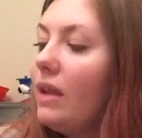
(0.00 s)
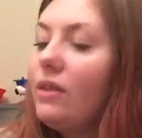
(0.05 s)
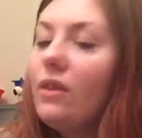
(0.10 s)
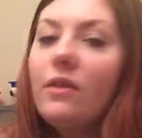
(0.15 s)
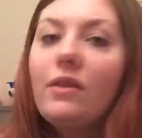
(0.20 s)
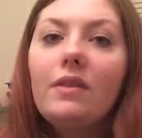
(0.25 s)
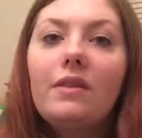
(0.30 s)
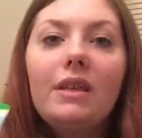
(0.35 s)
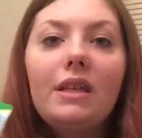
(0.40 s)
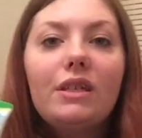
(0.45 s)
but I
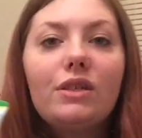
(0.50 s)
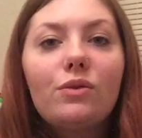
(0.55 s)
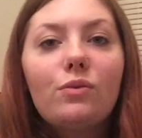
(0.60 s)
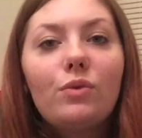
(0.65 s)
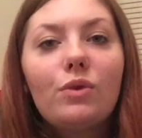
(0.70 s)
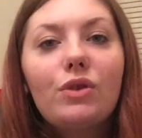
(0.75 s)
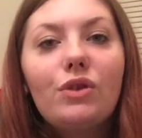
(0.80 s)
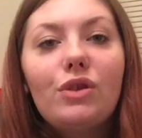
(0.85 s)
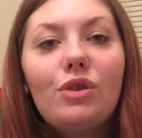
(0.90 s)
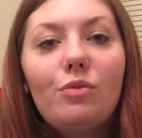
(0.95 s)
thought that these
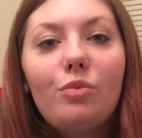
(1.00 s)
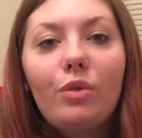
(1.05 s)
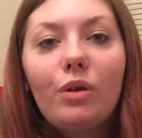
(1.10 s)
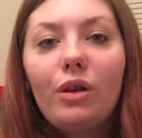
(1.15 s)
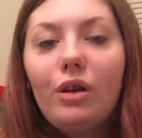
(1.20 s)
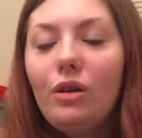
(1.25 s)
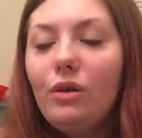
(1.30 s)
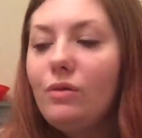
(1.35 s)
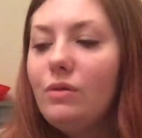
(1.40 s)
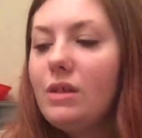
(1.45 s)
were super
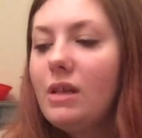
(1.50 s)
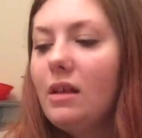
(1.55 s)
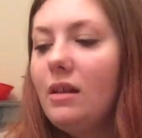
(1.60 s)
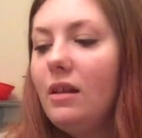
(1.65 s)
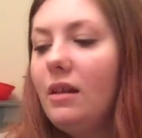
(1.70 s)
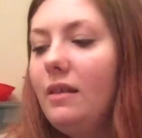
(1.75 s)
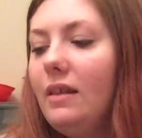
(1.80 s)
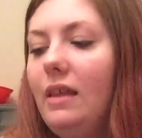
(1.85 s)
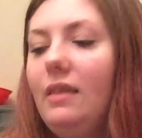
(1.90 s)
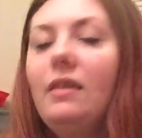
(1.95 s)
cute,
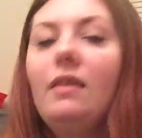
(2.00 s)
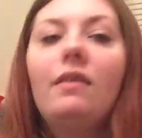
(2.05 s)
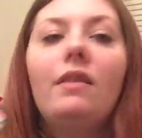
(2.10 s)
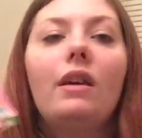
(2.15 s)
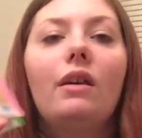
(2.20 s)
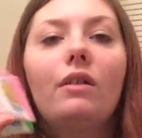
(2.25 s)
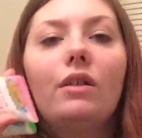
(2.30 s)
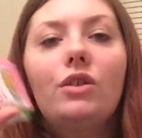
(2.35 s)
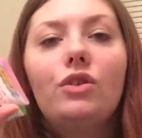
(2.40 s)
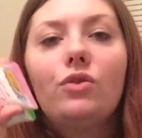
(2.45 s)
and I think that
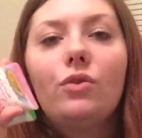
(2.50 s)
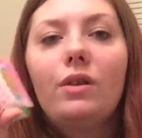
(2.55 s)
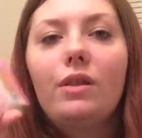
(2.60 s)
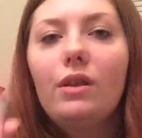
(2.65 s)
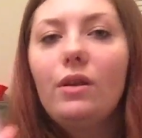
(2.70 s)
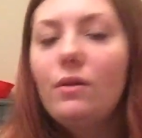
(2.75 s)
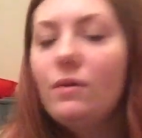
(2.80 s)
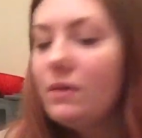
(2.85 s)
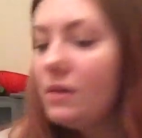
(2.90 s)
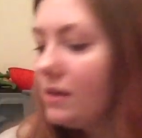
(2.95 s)
they'll enjoy
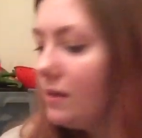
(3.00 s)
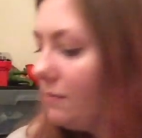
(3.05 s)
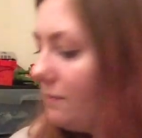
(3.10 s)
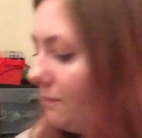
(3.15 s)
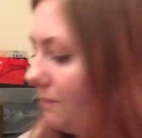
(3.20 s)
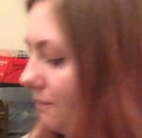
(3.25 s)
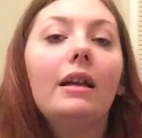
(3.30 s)
those.